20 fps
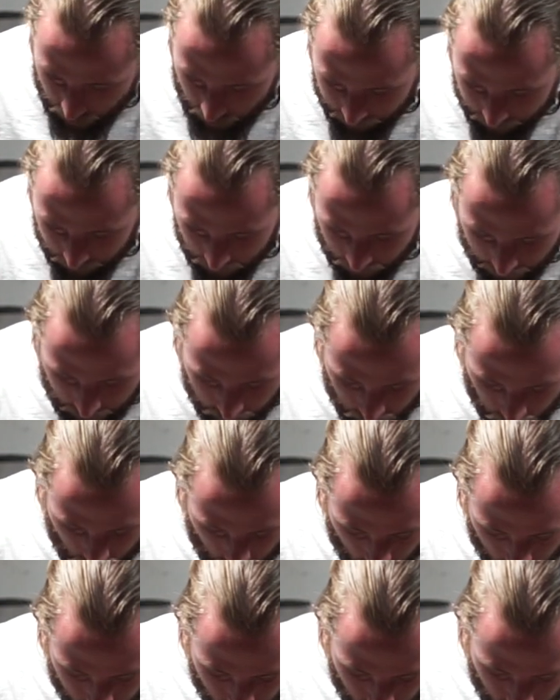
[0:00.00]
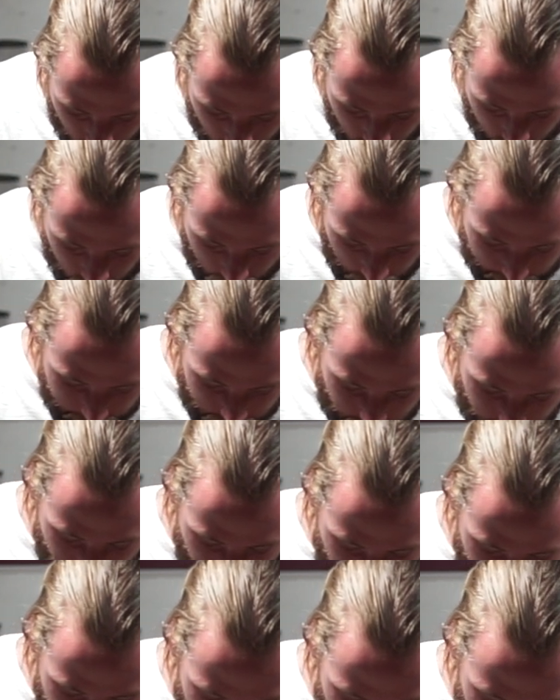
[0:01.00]
coffee later on.
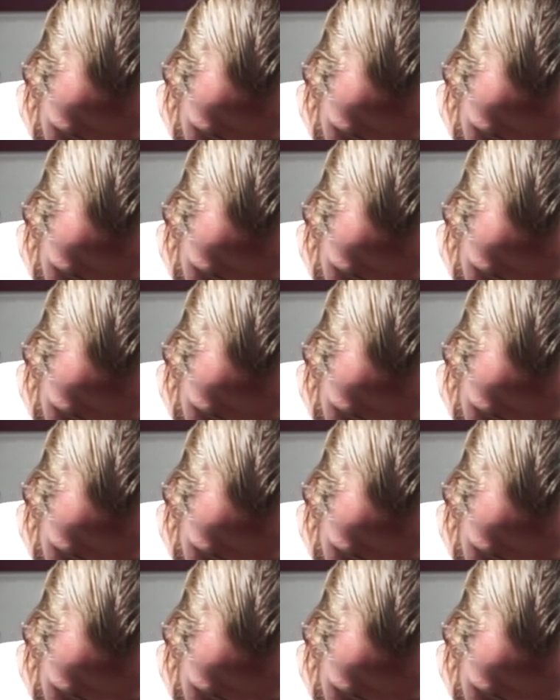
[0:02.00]
Immatures